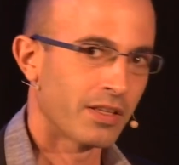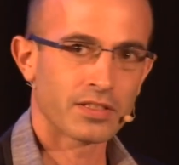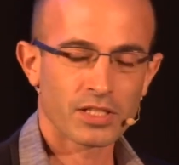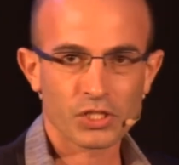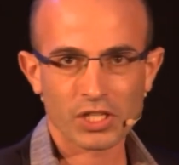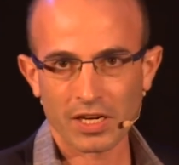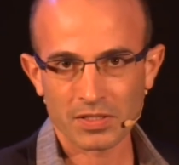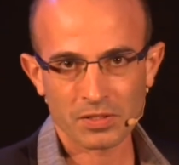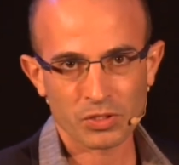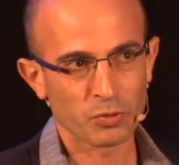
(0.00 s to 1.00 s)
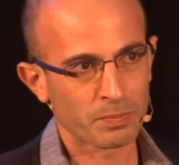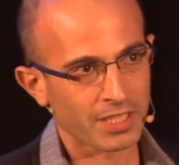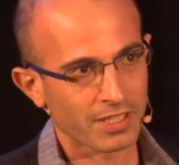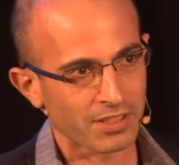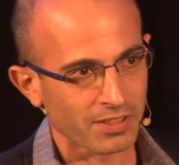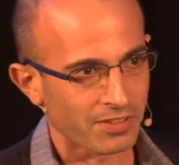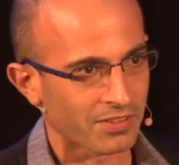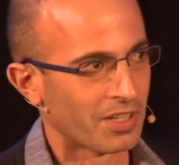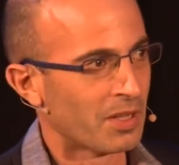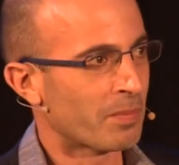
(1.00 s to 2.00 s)
than the chance you'll be
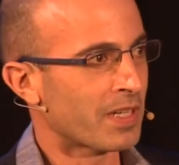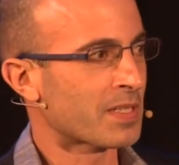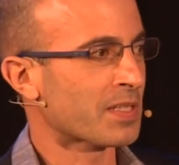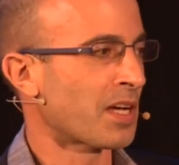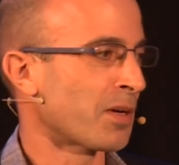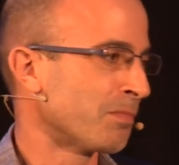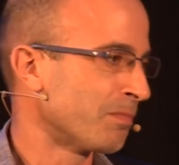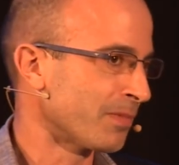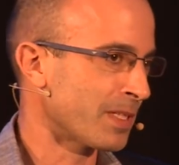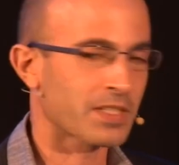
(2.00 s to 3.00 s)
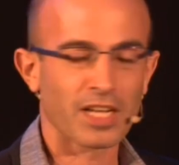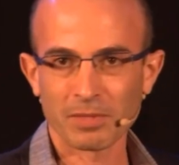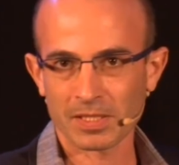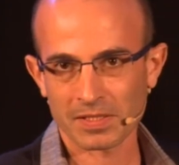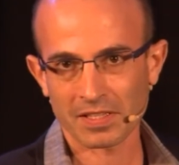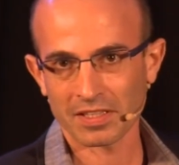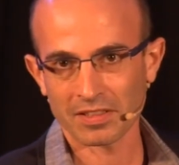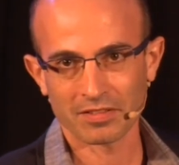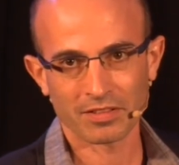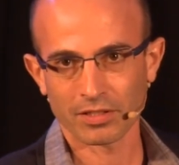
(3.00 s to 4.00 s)
killed by some Islamic
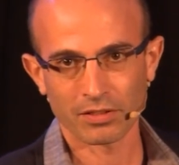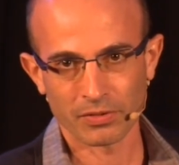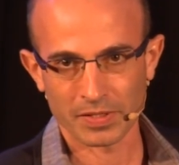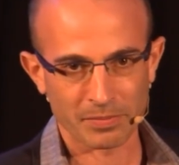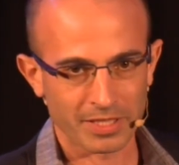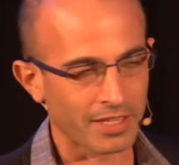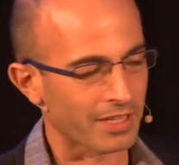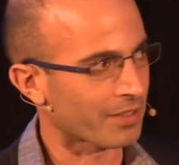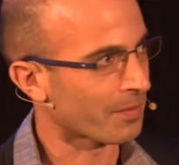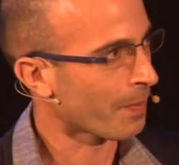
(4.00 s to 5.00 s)
State terrorism attack.